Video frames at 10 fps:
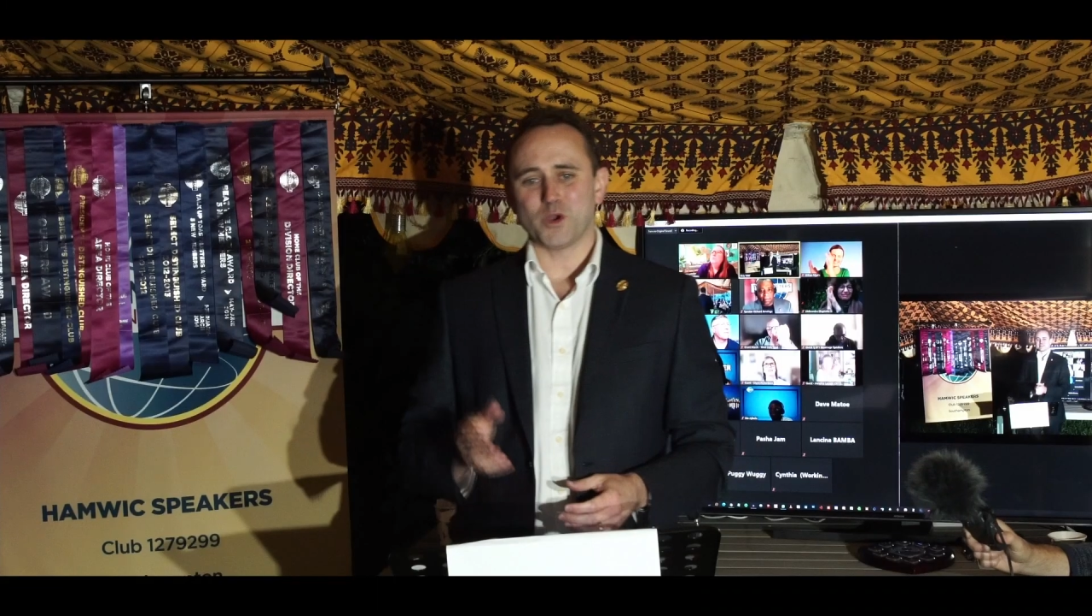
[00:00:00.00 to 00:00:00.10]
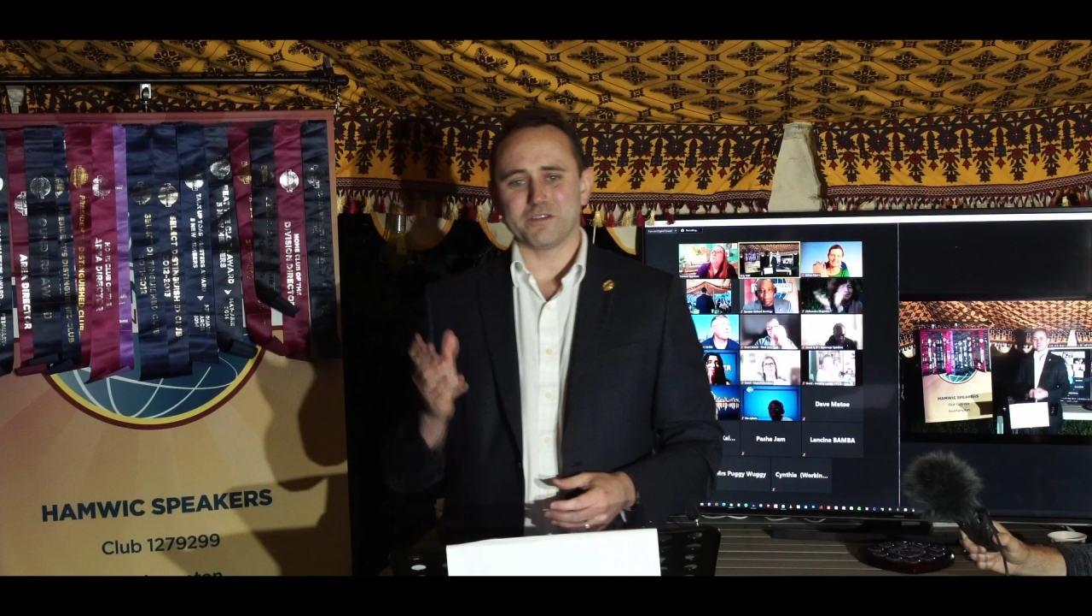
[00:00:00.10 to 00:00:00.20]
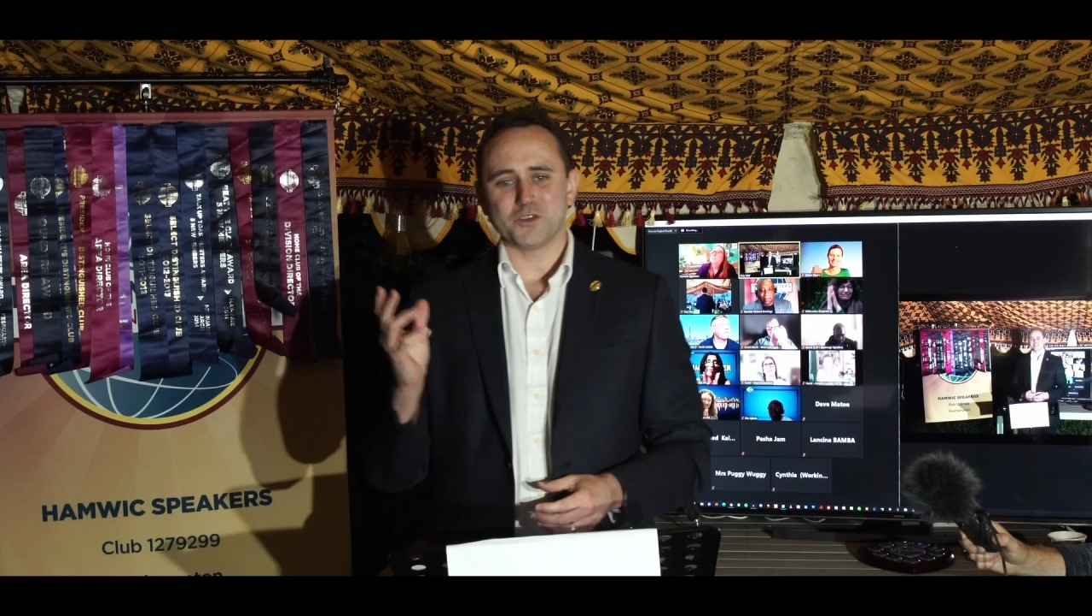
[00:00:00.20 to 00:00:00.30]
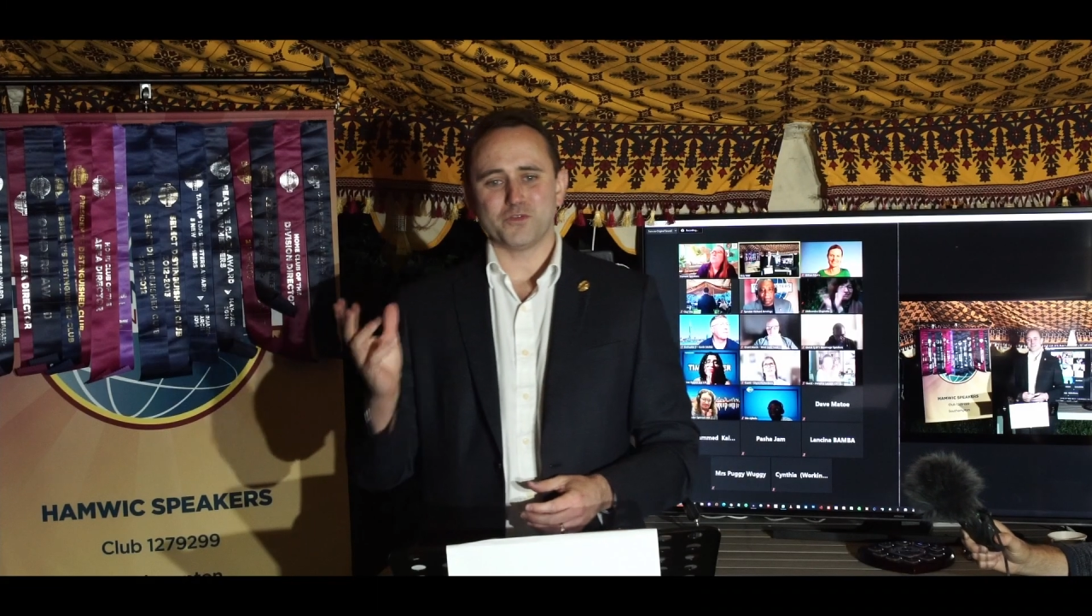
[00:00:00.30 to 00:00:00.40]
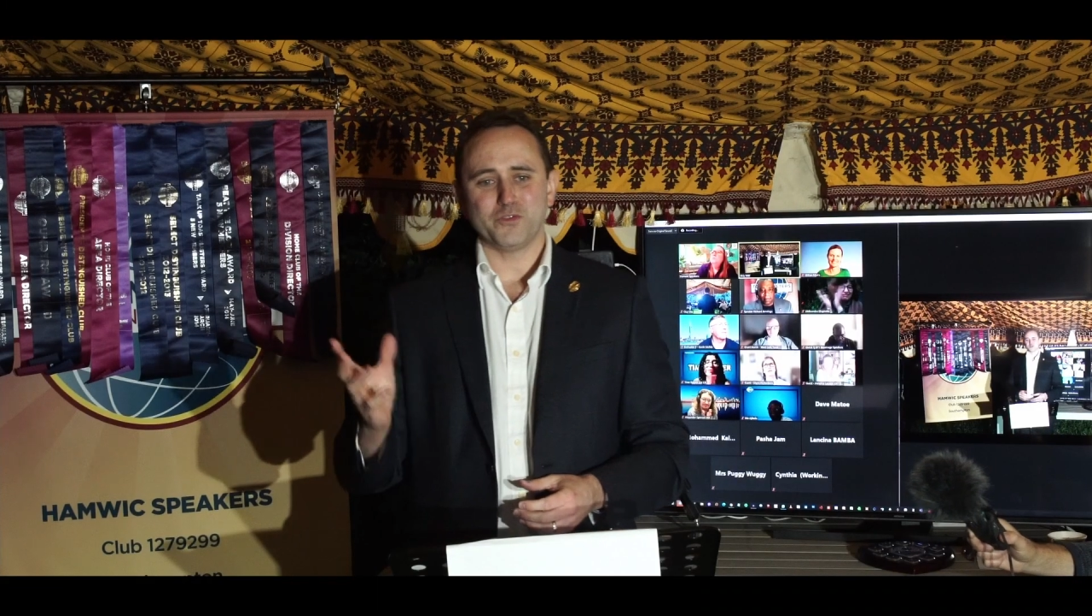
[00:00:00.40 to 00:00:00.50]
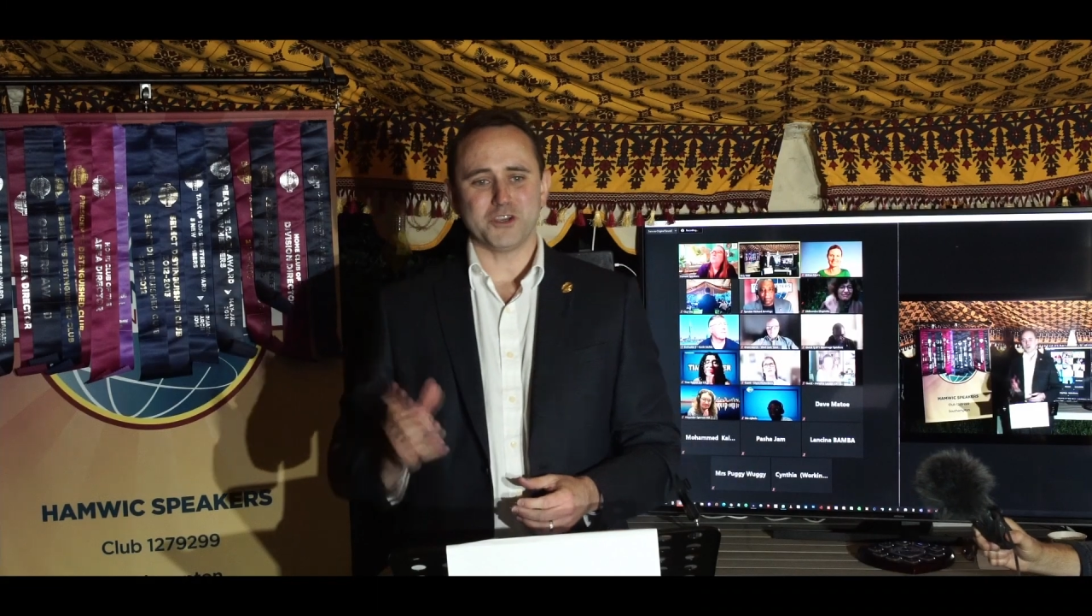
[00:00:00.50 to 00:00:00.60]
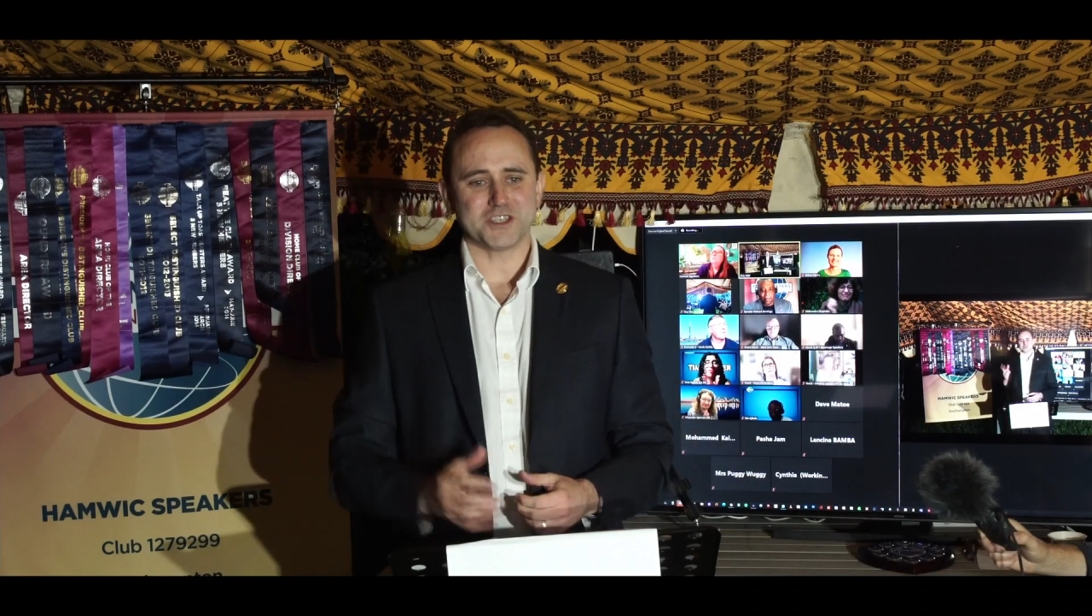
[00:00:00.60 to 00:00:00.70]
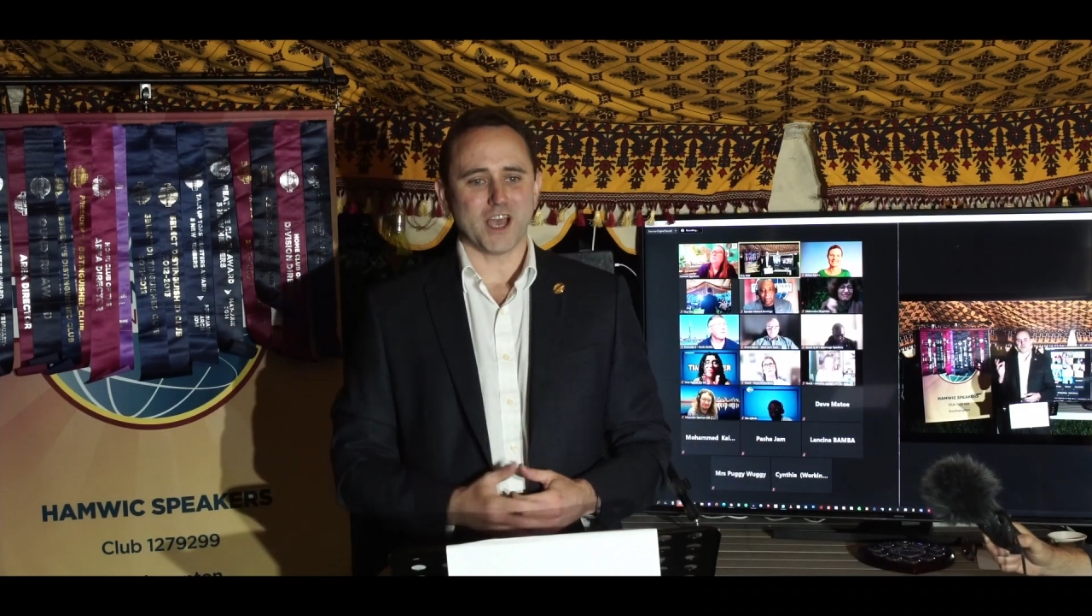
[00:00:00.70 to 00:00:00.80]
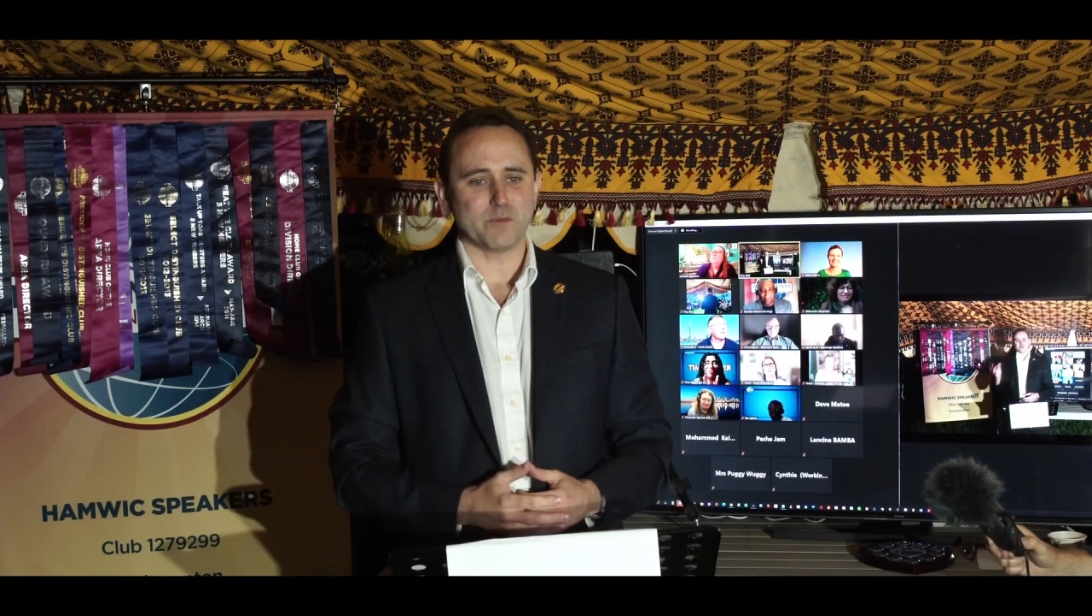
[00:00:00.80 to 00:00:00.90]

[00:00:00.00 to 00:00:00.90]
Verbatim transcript: one of the first